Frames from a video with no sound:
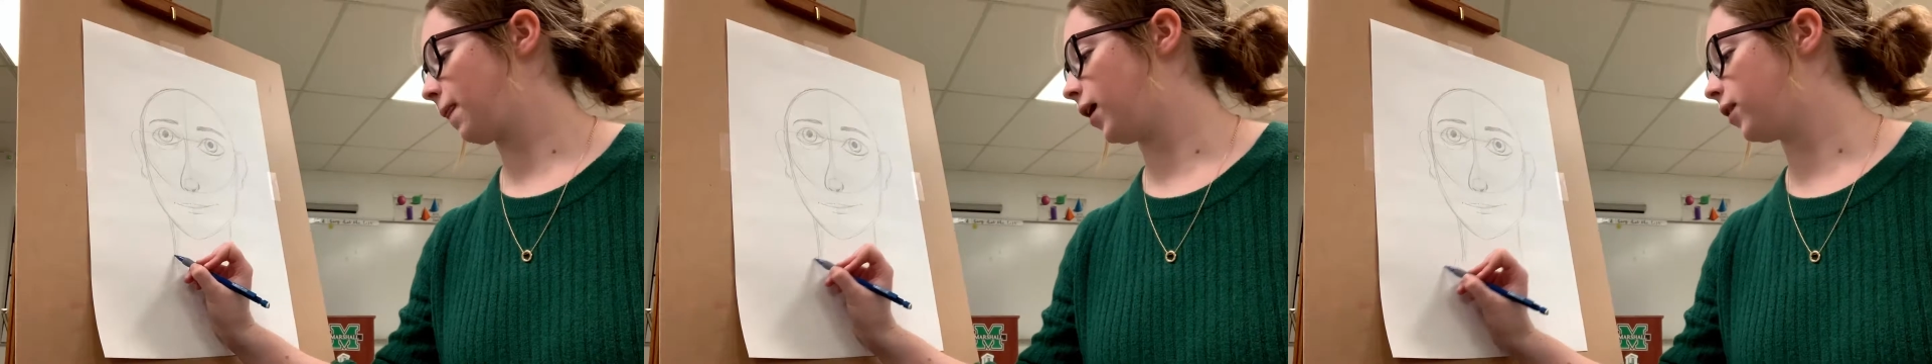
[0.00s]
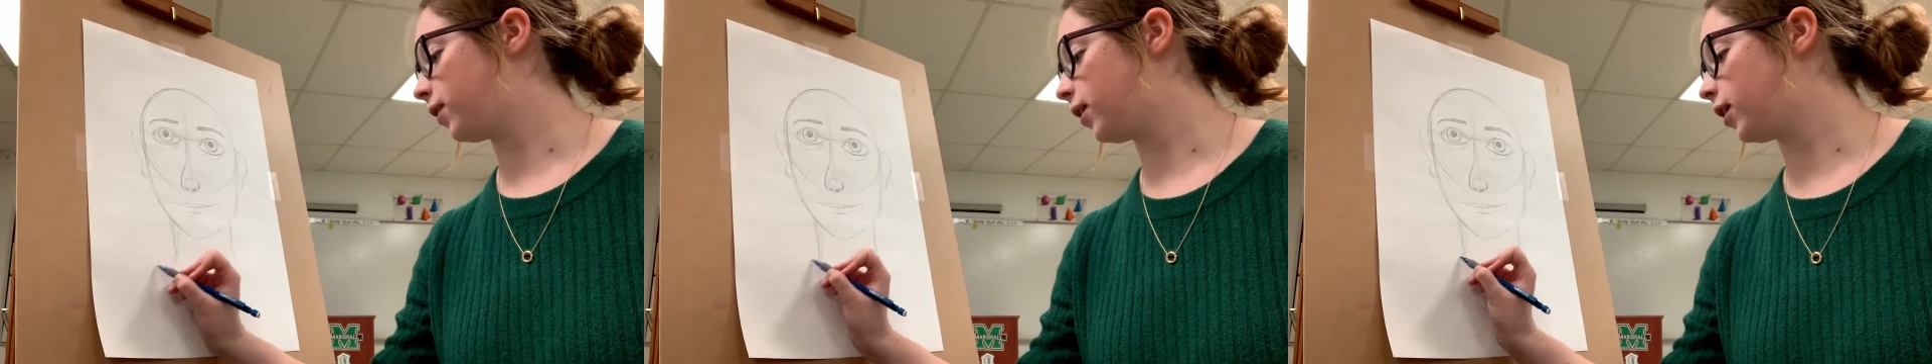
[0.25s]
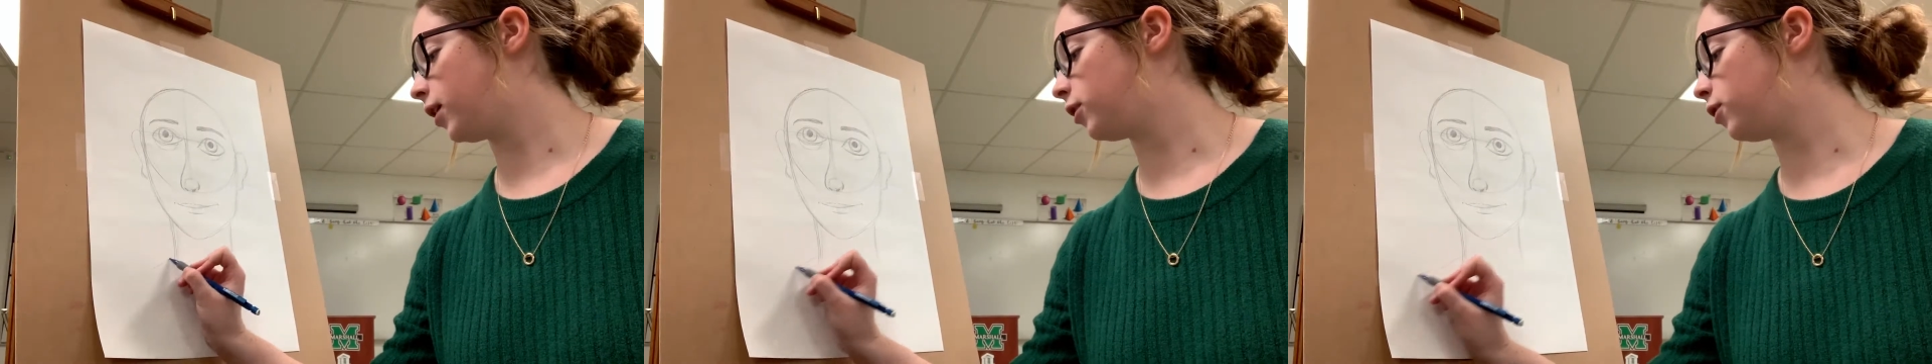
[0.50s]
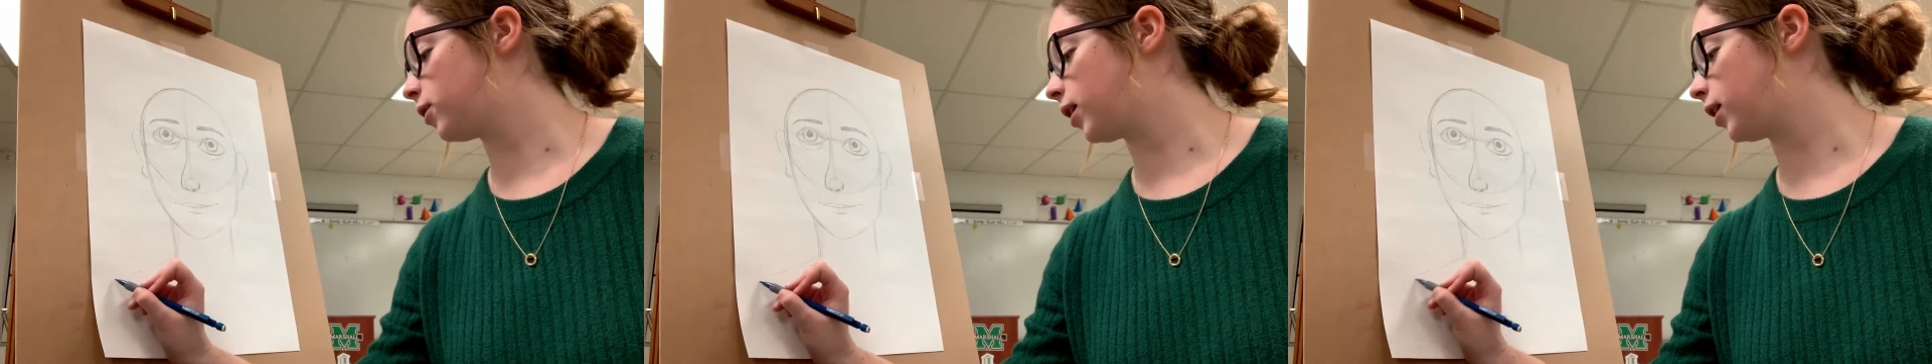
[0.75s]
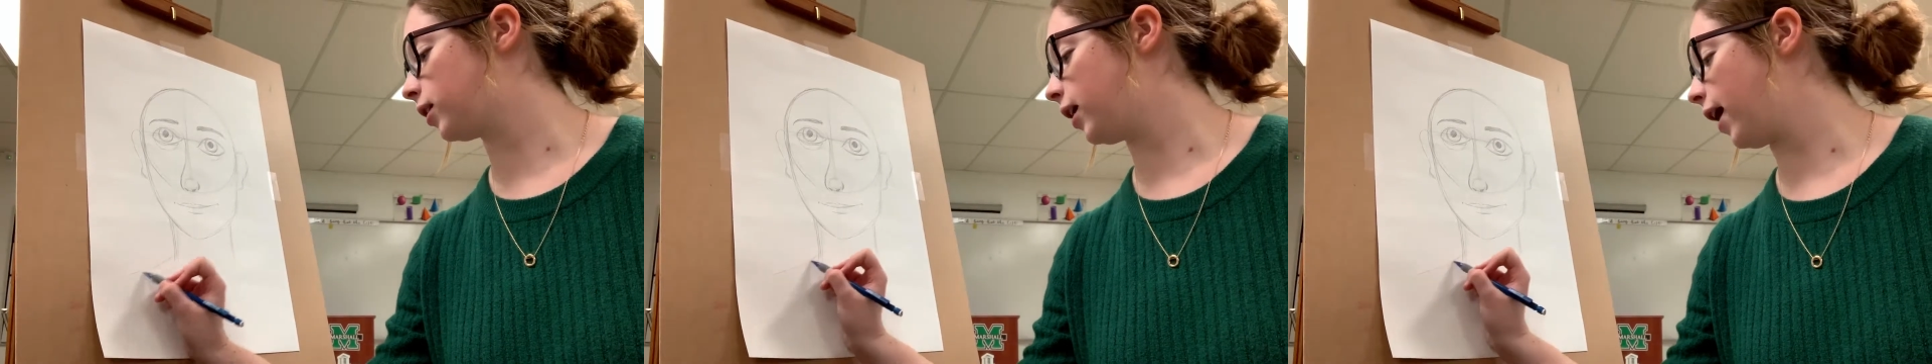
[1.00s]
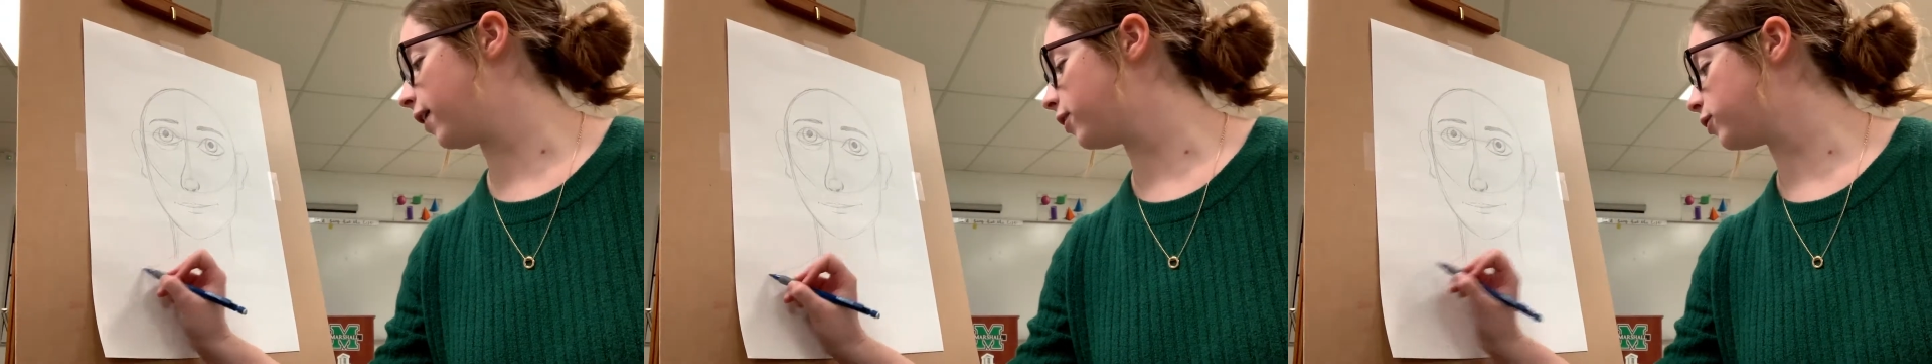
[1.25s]
and then you can
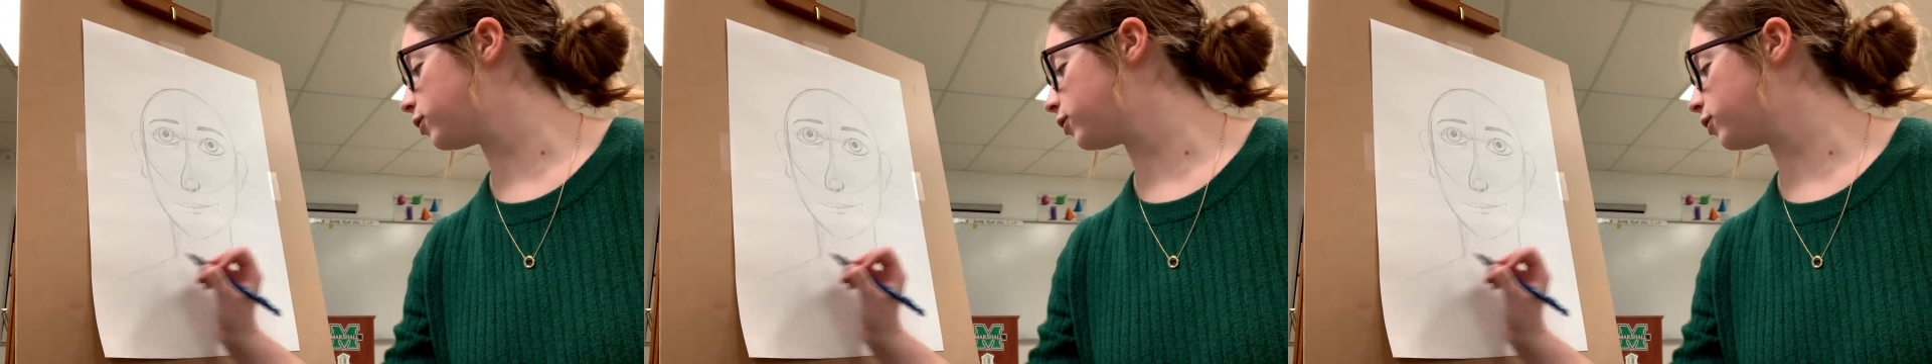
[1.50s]
add the